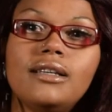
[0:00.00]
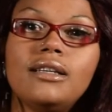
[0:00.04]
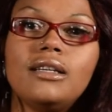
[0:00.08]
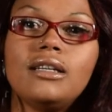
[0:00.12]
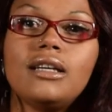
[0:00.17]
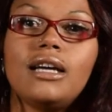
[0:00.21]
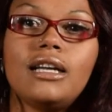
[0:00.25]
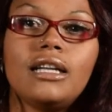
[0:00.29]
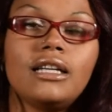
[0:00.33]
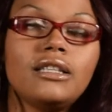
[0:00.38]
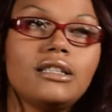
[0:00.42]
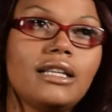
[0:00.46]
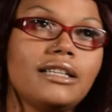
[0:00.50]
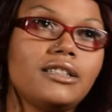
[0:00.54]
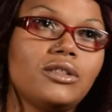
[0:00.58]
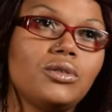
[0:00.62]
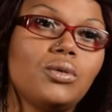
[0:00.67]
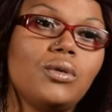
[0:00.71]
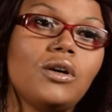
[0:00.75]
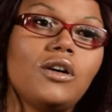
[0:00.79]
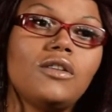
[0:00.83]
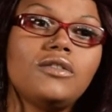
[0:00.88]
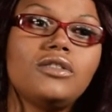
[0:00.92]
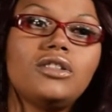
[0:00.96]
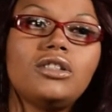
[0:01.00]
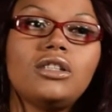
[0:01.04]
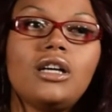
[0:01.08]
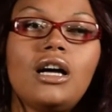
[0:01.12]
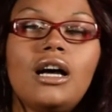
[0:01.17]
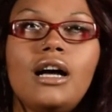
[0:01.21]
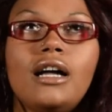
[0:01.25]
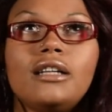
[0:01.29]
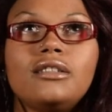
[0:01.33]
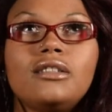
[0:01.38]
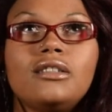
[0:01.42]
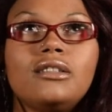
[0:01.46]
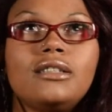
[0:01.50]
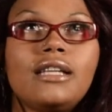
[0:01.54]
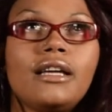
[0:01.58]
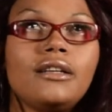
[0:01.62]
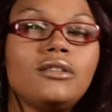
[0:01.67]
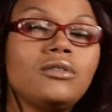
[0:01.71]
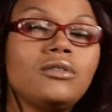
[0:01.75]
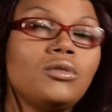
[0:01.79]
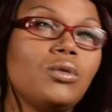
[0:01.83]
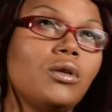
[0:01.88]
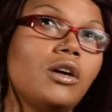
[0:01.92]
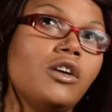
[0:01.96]
I had to get like 12 shots, take
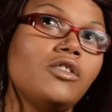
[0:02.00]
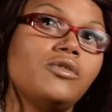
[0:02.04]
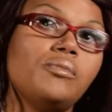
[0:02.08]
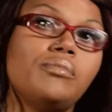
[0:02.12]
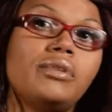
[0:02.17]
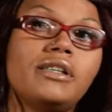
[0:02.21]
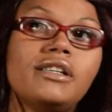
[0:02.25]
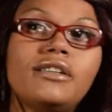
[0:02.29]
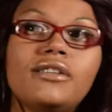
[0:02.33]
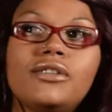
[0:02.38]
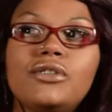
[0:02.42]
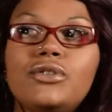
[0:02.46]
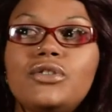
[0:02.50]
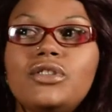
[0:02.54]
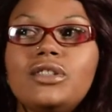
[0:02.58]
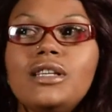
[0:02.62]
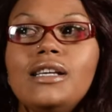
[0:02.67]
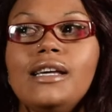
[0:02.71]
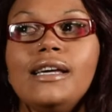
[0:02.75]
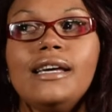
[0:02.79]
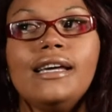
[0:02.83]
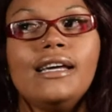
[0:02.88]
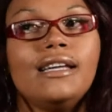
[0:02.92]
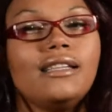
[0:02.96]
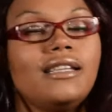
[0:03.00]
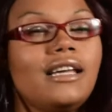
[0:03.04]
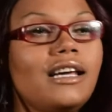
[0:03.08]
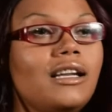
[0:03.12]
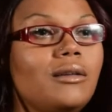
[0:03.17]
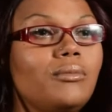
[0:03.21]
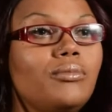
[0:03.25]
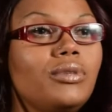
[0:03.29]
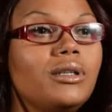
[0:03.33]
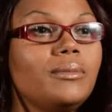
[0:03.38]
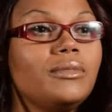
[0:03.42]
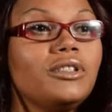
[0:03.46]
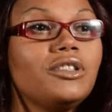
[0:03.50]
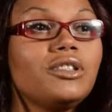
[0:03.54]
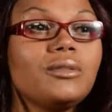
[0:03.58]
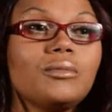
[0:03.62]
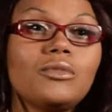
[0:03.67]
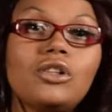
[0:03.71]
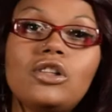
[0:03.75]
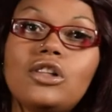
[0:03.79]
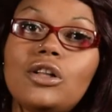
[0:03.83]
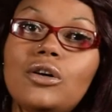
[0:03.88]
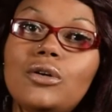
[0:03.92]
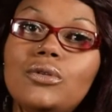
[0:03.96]
12 pills. They had to bring me some
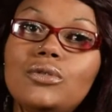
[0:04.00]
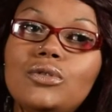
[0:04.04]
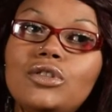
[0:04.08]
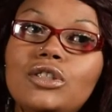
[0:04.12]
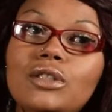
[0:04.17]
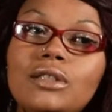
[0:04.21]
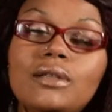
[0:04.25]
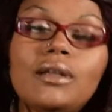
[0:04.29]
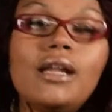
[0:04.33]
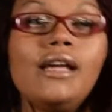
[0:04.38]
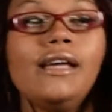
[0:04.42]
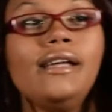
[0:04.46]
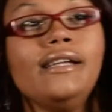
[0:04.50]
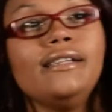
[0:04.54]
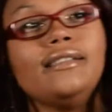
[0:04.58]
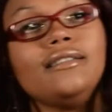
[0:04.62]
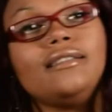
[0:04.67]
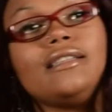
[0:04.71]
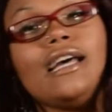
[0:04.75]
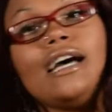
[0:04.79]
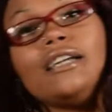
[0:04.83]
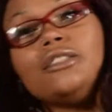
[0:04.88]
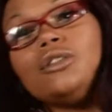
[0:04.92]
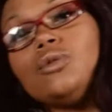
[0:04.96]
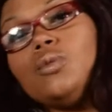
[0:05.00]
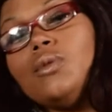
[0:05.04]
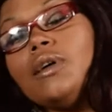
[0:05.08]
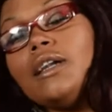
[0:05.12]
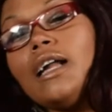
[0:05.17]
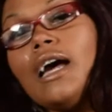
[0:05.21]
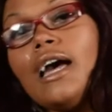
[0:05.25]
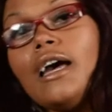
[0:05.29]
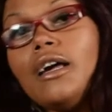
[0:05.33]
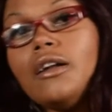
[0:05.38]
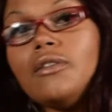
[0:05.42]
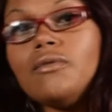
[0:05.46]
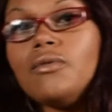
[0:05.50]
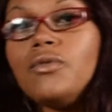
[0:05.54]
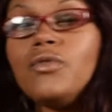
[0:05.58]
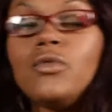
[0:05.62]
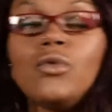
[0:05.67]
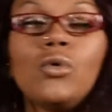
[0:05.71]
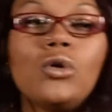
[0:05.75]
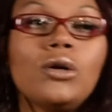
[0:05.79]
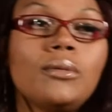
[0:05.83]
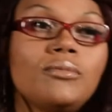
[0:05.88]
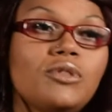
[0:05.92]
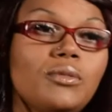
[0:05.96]
clothes, and that's when I had
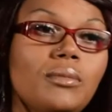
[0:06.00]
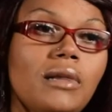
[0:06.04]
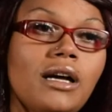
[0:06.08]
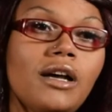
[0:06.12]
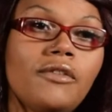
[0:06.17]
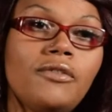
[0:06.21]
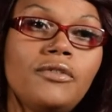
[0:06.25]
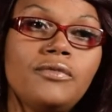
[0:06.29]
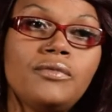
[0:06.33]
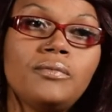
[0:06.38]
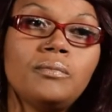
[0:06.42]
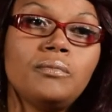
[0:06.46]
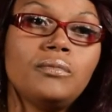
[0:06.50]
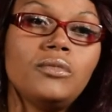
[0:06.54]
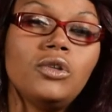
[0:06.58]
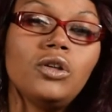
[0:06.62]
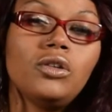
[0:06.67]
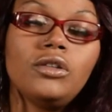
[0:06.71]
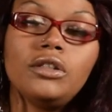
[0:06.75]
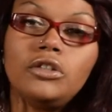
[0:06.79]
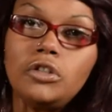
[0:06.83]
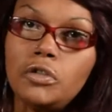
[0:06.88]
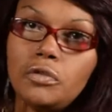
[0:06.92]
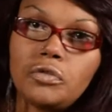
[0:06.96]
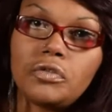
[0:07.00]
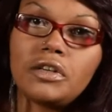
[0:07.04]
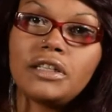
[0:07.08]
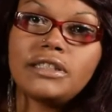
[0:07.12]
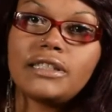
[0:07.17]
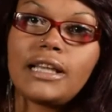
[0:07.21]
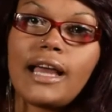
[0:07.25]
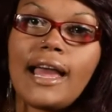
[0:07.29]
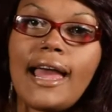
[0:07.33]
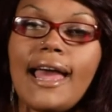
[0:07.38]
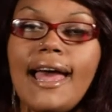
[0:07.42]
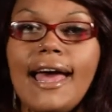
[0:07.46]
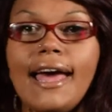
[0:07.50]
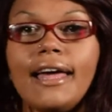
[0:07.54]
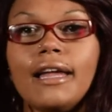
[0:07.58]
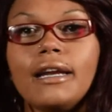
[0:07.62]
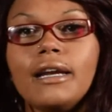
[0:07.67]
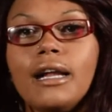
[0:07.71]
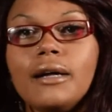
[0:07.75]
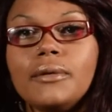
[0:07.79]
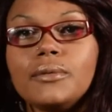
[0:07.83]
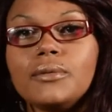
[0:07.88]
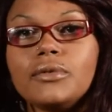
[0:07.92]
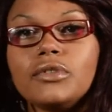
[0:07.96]
informed the only two friends I had.
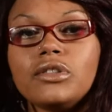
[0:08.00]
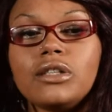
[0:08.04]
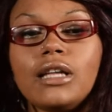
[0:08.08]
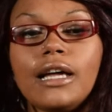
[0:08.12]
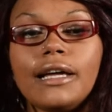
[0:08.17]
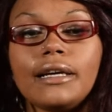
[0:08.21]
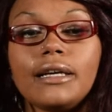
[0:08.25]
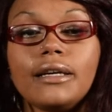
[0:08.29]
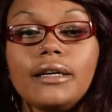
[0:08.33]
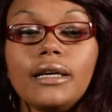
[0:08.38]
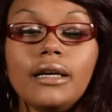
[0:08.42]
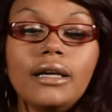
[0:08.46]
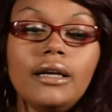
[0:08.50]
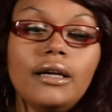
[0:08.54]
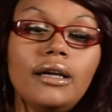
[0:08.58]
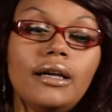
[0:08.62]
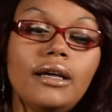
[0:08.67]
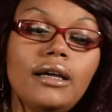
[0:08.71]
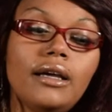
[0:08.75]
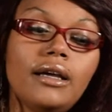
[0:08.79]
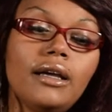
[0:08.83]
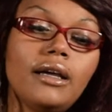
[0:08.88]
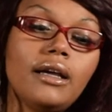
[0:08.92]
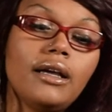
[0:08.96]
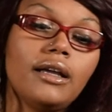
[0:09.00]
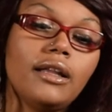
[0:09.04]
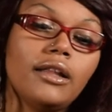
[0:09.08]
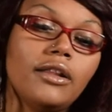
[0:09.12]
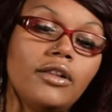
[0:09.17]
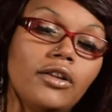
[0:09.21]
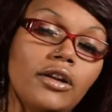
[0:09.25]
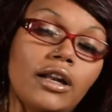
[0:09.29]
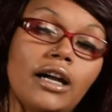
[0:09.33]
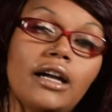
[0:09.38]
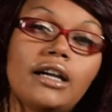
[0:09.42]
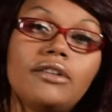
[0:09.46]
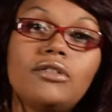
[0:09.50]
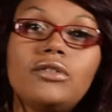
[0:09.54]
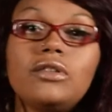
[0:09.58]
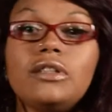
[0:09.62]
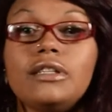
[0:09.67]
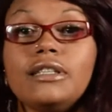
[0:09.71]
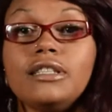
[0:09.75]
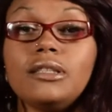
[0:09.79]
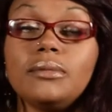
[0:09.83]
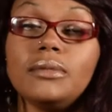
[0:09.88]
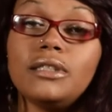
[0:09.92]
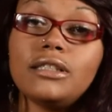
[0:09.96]
I was like, "They're not gonna
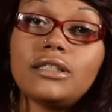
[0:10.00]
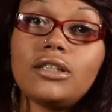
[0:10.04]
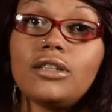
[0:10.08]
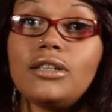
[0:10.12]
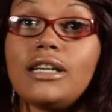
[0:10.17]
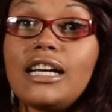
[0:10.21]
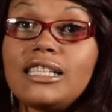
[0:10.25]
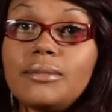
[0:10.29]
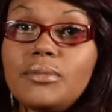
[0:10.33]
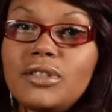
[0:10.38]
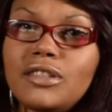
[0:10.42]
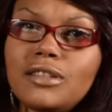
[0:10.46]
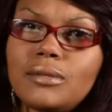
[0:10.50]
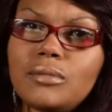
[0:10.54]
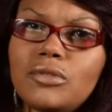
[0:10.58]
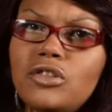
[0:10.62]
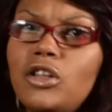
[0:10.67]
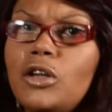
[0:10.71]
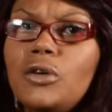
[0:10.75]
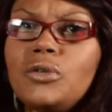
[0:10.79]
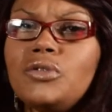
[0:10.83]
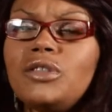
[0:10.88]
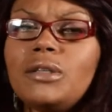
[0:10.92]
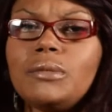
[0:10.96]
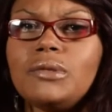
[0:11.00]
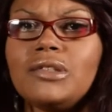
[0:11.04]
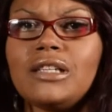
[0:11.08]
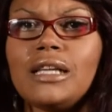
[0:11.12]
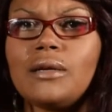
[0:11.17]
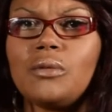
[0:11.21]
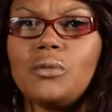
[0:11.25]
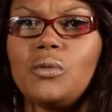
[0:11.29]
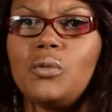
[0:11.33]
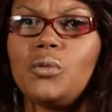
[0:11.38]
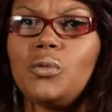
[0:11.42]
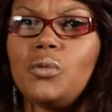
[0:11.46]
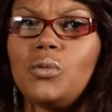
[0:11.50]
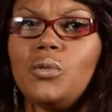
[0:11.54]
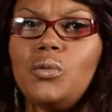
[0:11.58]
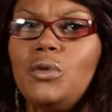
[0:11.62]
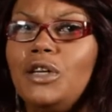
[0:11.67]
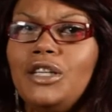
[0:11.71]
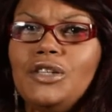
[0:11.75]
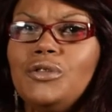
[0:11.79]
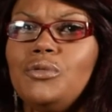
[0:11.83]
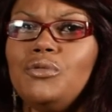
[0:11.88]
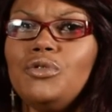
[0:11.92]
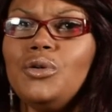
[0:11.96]
release me until you guys bring some clothes." They was like, "What are
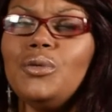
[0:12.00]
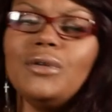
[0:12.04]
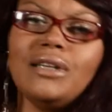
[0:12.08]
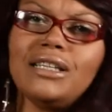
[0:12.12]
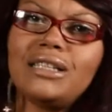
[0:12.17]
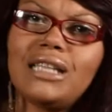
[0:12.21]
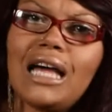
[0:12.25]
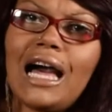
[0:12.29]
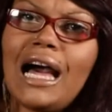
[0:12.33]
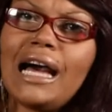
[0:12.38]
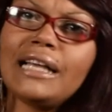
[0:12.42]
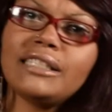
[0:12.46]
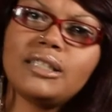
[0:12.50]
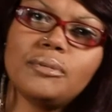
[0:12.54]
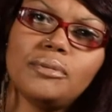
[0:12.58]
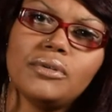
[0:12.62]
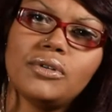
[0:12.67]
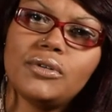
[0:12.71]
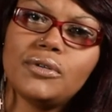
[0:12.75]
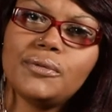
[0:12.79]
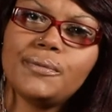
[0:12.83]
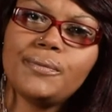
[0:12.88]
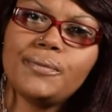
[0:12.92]
you doing at the hospital?"